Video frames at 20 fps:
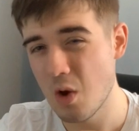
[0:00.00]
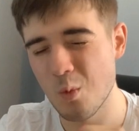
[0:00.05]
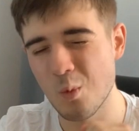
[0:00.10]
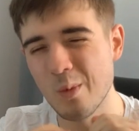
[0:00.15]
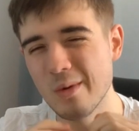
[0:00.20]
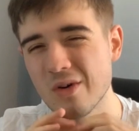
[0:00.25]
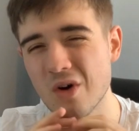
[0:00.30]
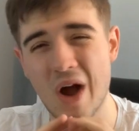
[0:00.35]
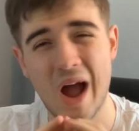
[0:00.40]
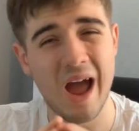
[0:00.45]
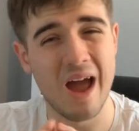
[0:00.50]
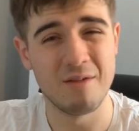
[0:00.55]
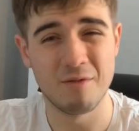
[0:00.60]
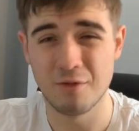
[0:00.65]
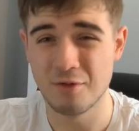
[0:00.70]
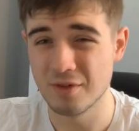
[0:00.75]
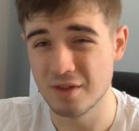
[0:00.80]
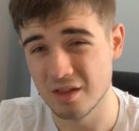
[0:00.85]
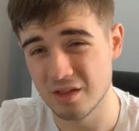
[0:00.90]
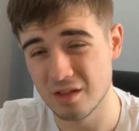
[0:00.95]
We've got
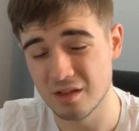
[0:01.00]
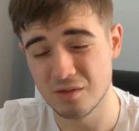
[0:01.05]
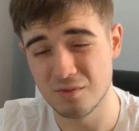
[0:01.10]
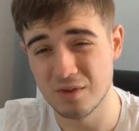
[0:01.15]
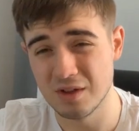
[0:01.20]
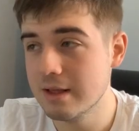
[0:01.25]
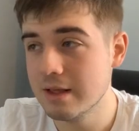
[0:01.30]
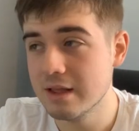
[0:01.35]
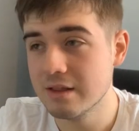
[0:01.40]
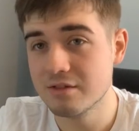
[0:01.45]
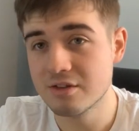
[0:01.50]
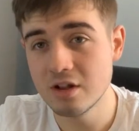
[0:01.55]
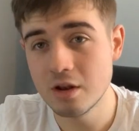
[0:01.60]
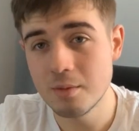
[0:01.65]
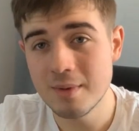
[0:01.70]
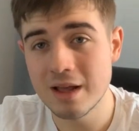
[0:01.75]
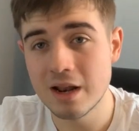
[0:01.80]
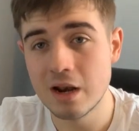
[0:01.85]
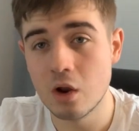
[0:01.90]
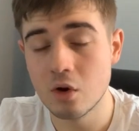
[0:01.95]
everything in this video. It's gonna
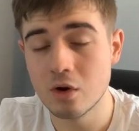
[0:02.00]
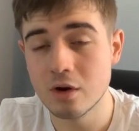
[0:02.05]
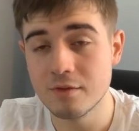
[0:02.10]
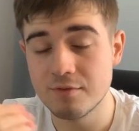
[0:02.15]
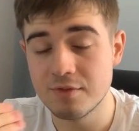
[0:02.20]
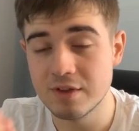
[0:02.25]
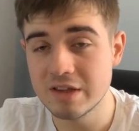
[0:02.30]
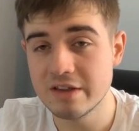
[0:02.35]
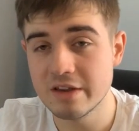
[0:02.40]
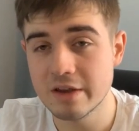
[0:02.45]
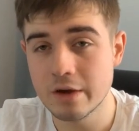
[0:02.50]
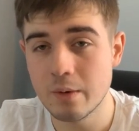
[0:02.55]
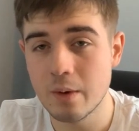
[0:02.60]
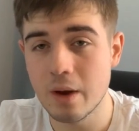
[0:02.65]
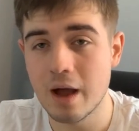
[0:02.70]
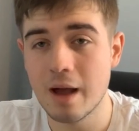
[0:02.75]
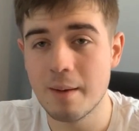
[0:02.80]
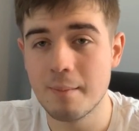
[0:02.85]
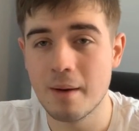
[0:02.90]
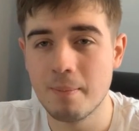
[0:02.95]
be a longer video.
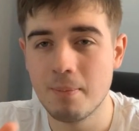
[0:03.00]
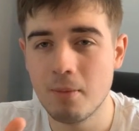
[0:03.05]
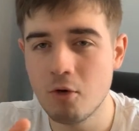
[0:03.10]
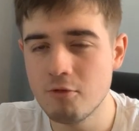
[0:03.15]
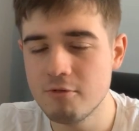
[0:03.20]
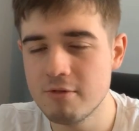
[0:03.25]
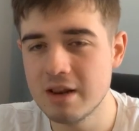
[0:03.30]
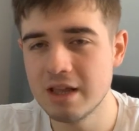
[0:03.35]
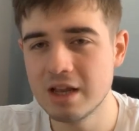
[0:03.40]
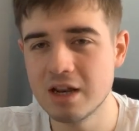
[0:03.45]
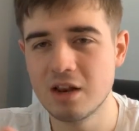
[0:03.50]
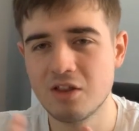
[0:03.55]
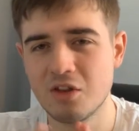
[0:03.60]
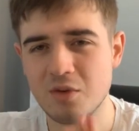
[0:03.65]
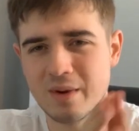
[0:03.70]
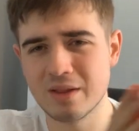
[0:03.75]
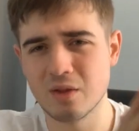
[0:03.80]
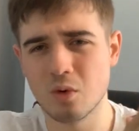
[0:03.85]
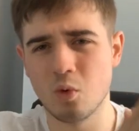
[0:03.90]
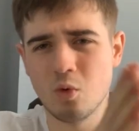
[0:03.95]
I'm not really gonna
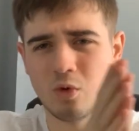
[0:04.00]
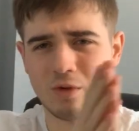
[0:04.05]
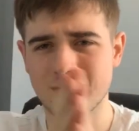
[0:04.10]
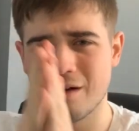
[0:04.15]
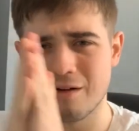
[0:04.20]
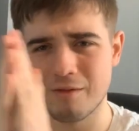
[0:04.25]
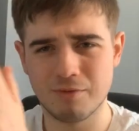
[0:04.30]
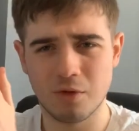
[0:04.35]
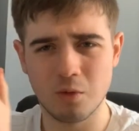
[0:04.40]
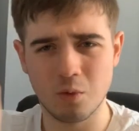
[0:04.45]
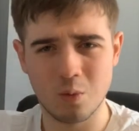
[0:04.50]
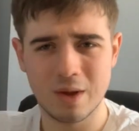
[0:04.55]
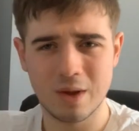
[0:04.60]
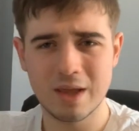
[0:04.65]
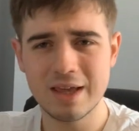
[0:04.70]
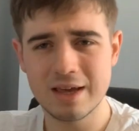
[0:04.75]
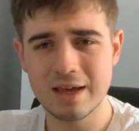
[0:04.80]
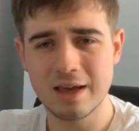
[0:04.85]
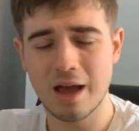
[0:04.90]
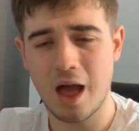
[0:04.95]
do it in order of the
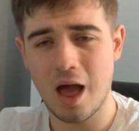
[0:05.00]
week.